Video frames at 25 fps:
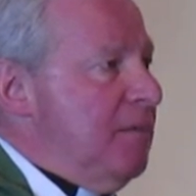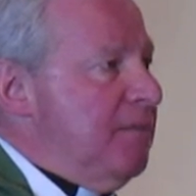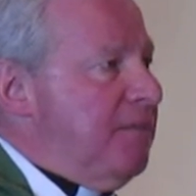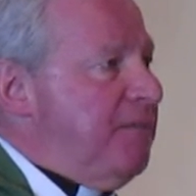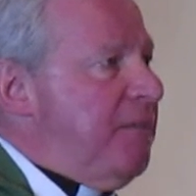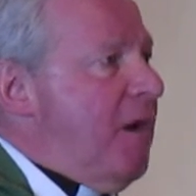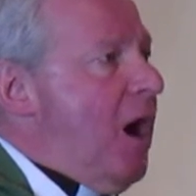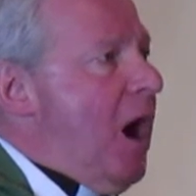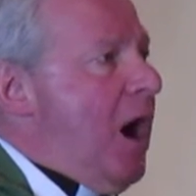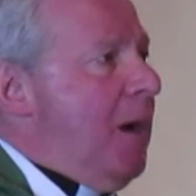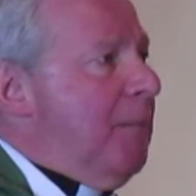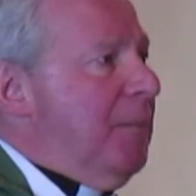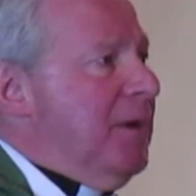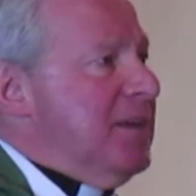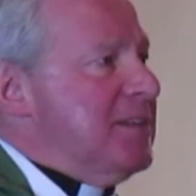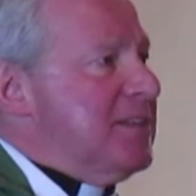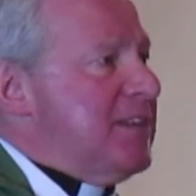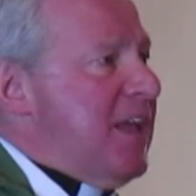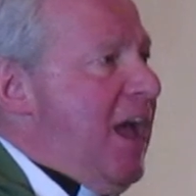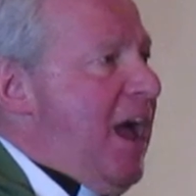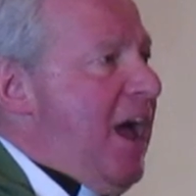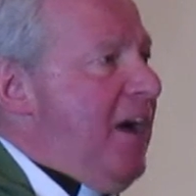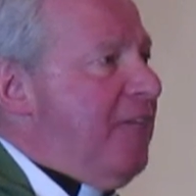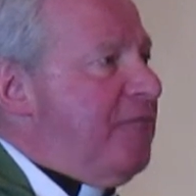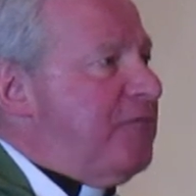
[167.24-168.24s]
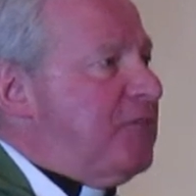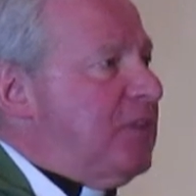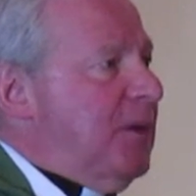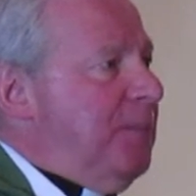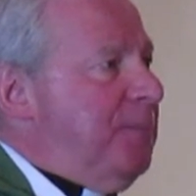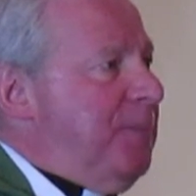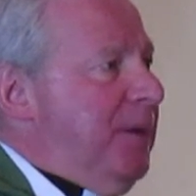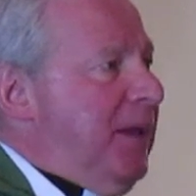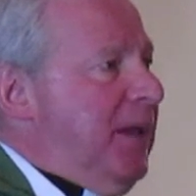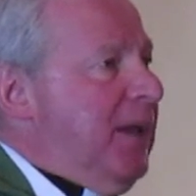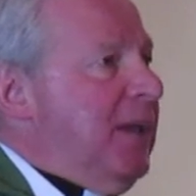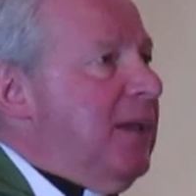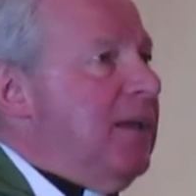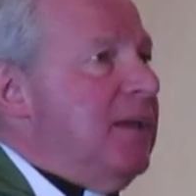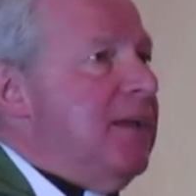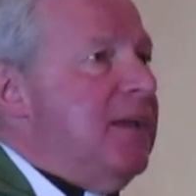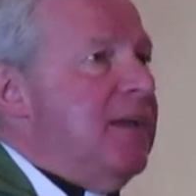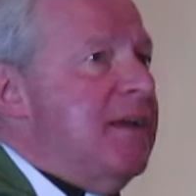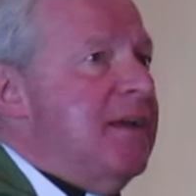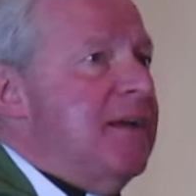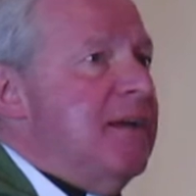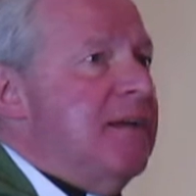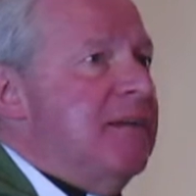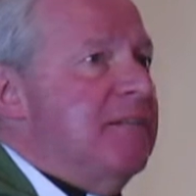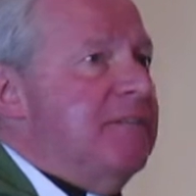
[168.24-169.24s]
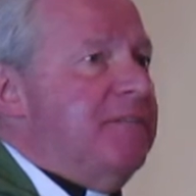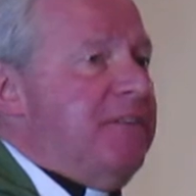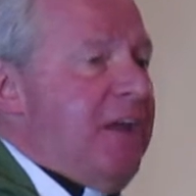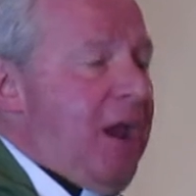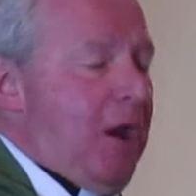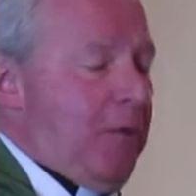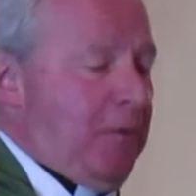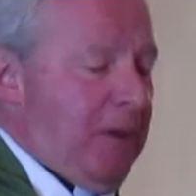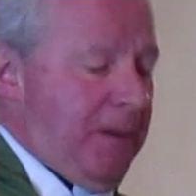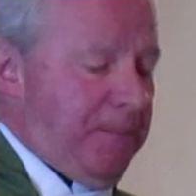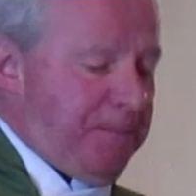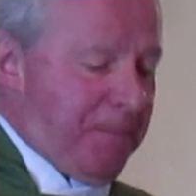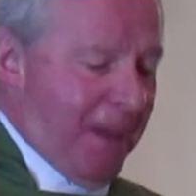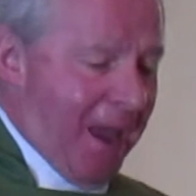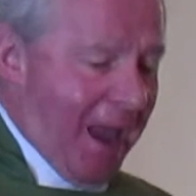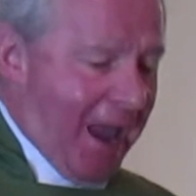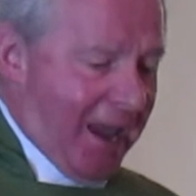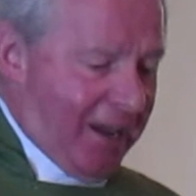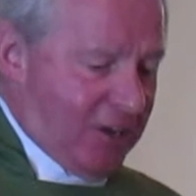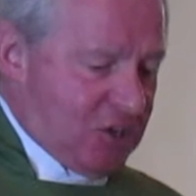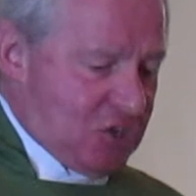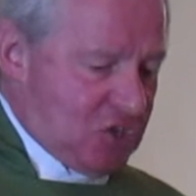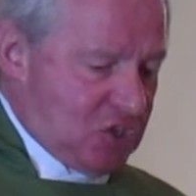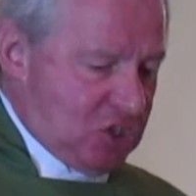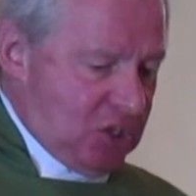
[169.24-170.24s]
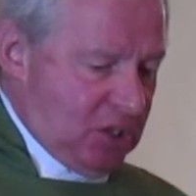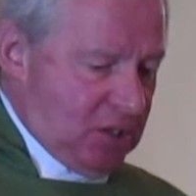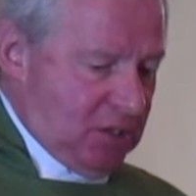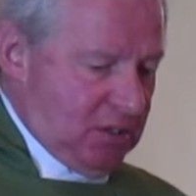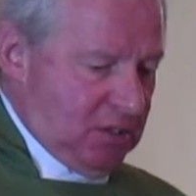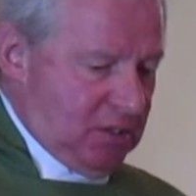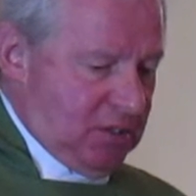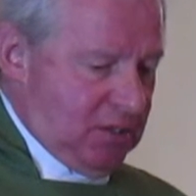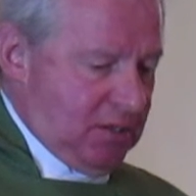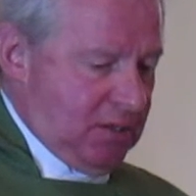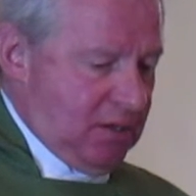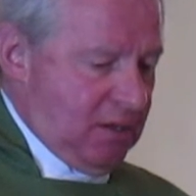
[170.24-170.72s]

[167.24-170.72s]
Farmers have to be very patient.